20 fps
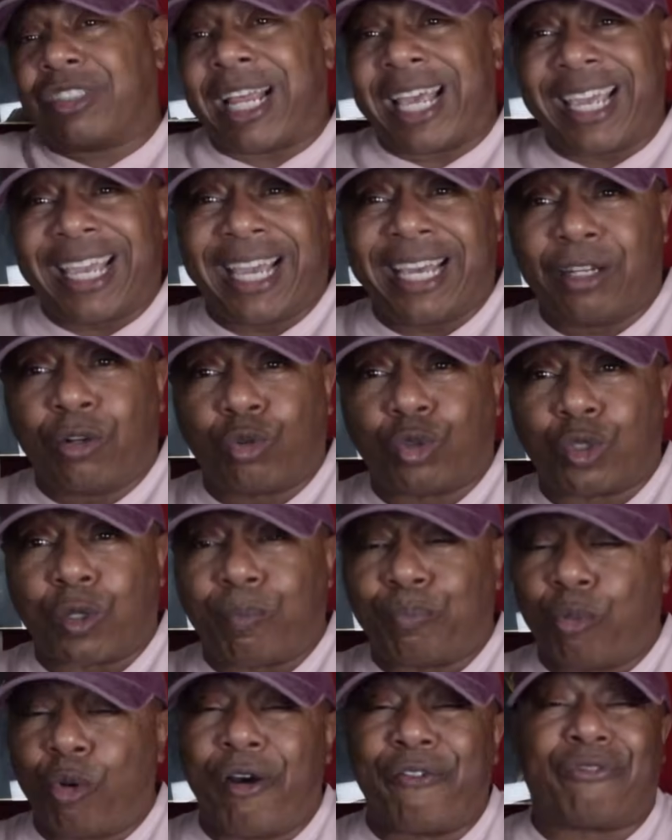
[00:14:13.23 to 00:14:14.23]
They ain't had no
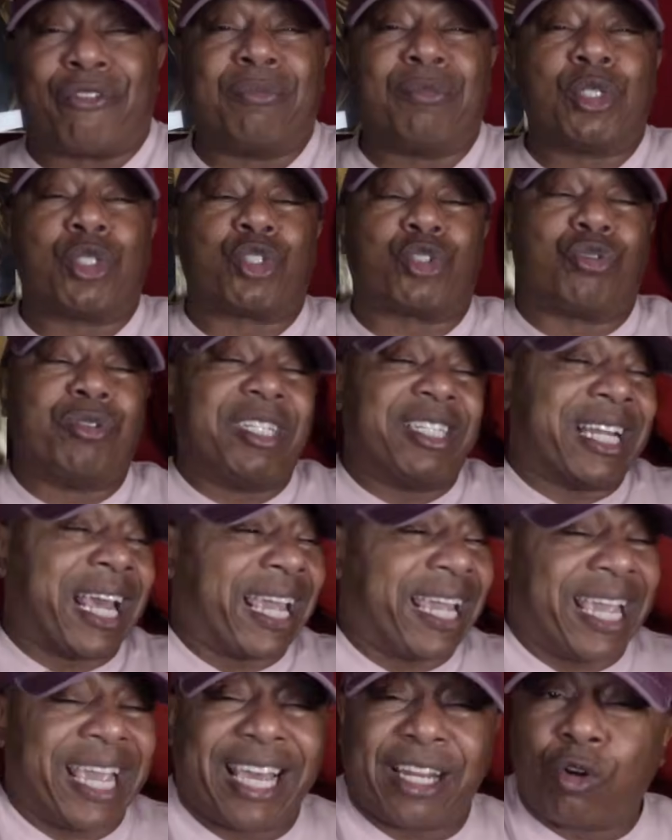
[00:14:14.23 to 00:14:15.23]
support from the street. They
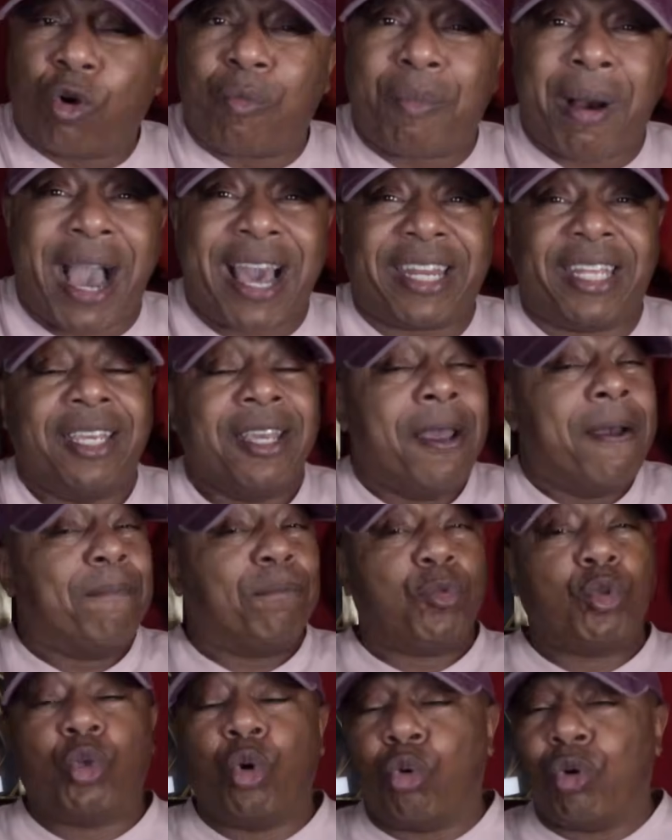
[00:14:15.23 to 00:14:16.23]
ain't had nobody
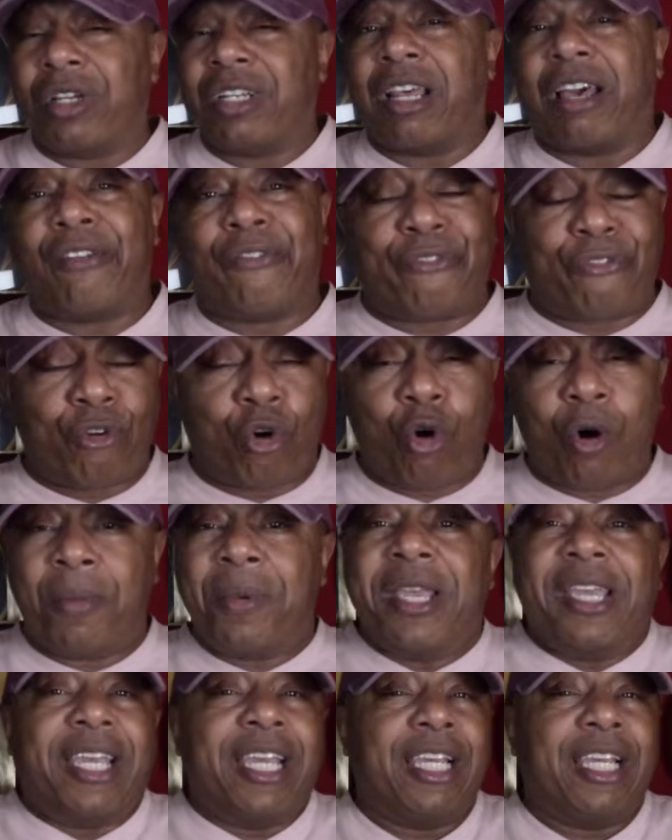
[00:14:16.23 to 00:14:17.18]
doing nothing for them.